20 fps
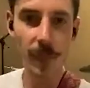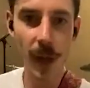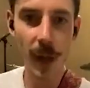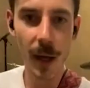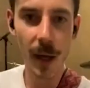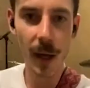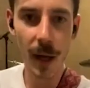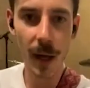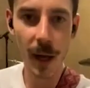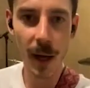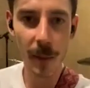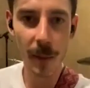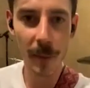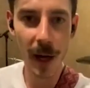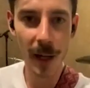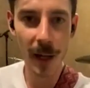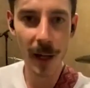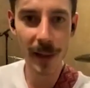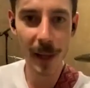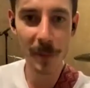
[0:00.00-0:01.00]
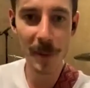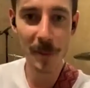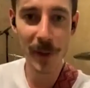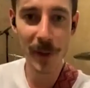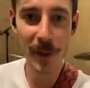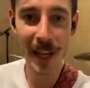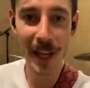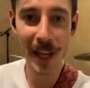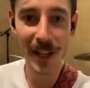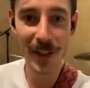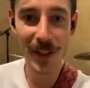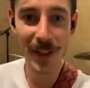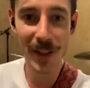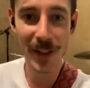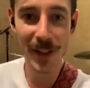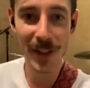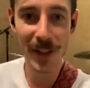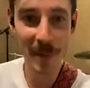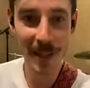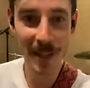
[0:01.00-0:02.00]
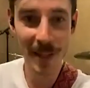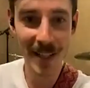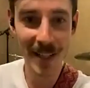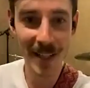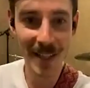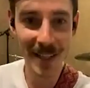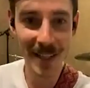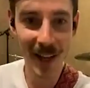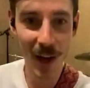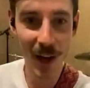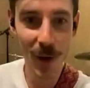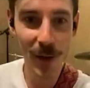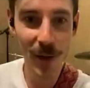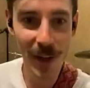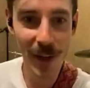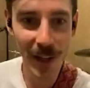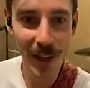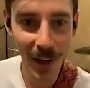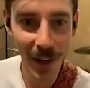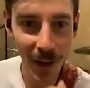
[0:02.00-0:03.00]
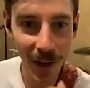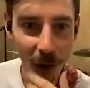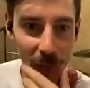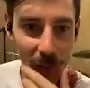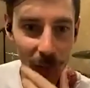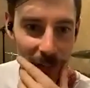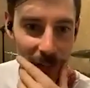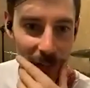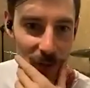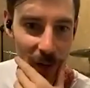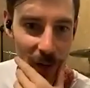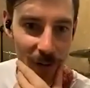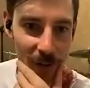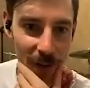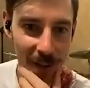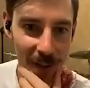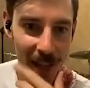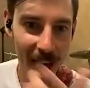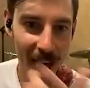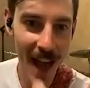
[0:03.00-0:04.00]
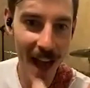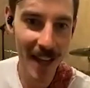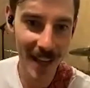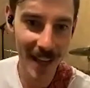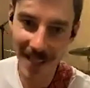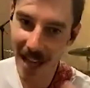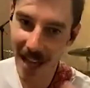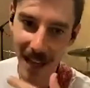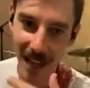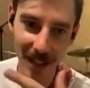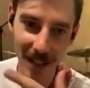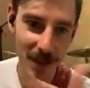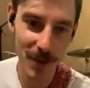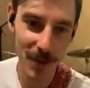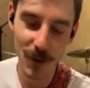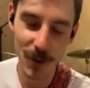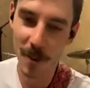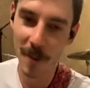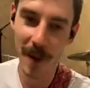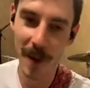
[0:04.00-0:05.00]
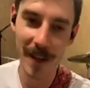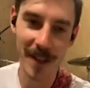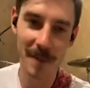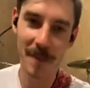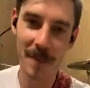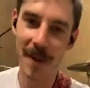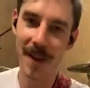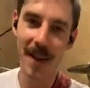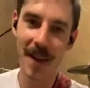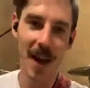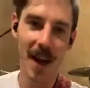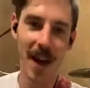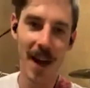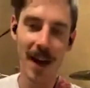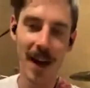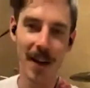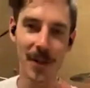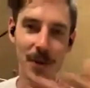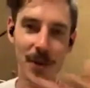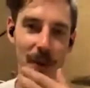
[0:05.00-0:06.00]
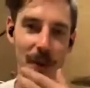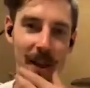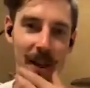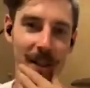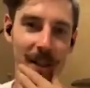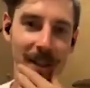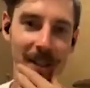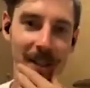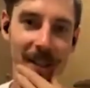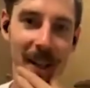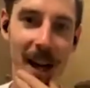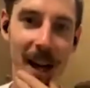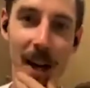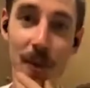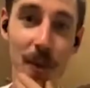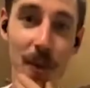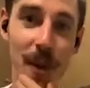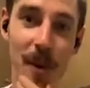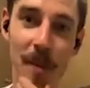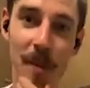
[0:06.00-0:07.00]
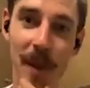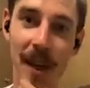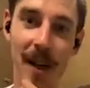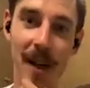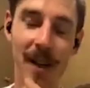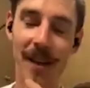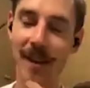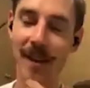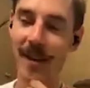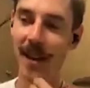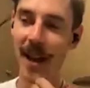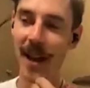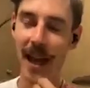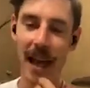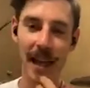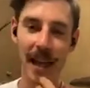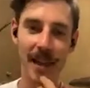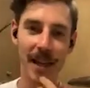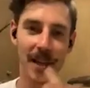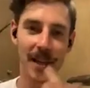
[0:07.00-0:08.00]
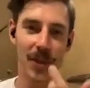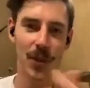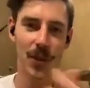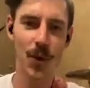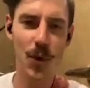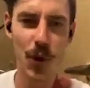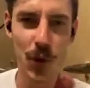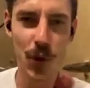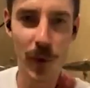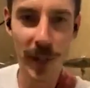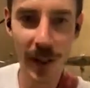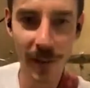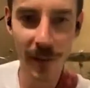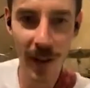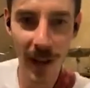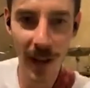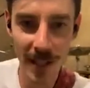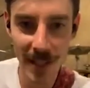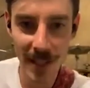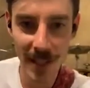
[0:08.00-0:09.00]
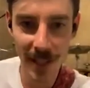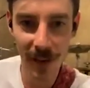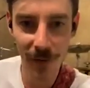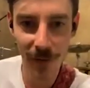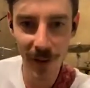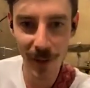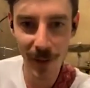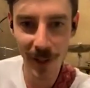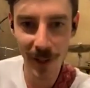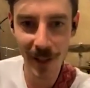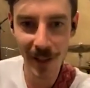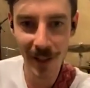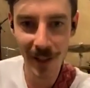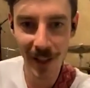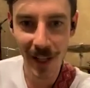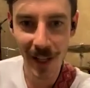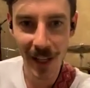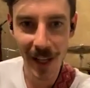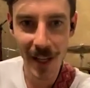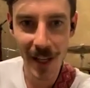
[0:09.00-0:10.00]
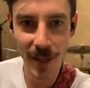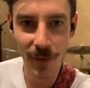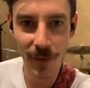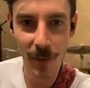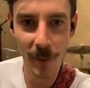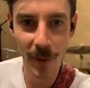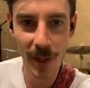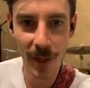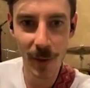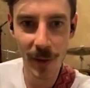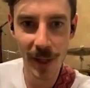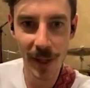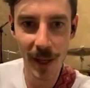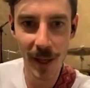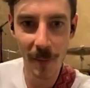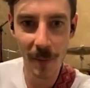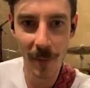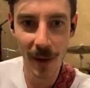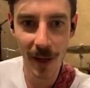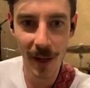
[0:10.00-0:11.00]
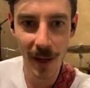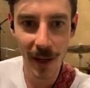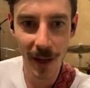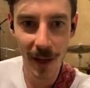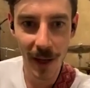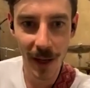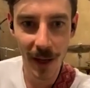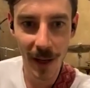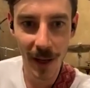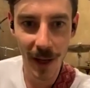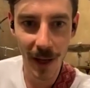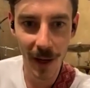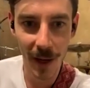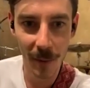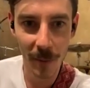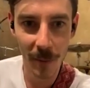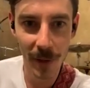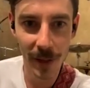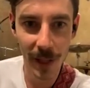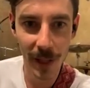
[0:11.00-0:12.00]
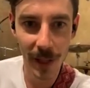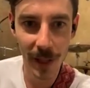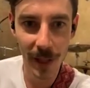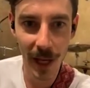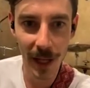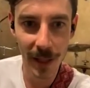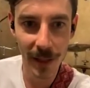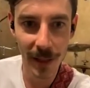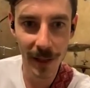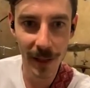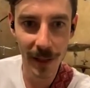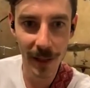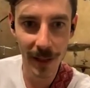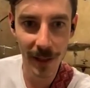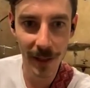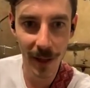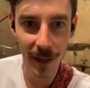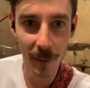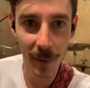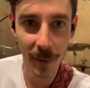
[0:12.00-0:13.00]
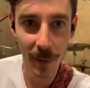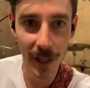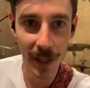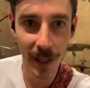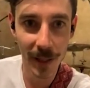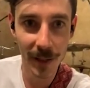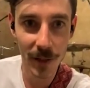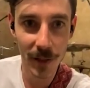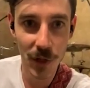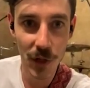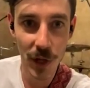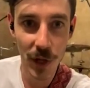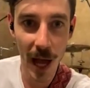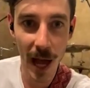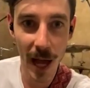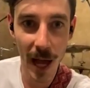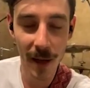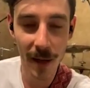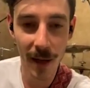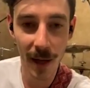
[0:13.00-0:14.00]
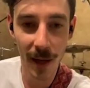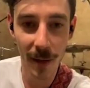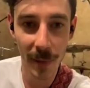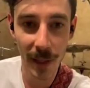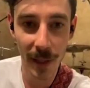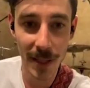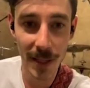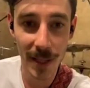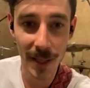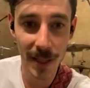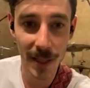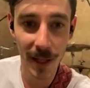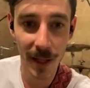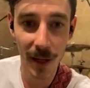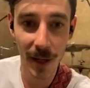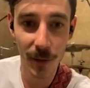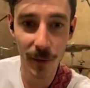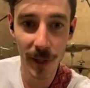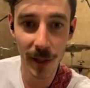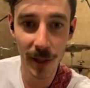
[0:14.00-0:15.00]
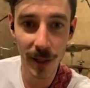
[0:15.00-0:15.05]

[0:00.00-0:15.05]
Let me put that in the chat because, oh, there you go. Oh, thanks, Trevor. Yeah, exactly. Subramaniam, unreal player. And then U. Srinivas, if anyone is familiar with him, I'll put that in the chat because he's an unreal.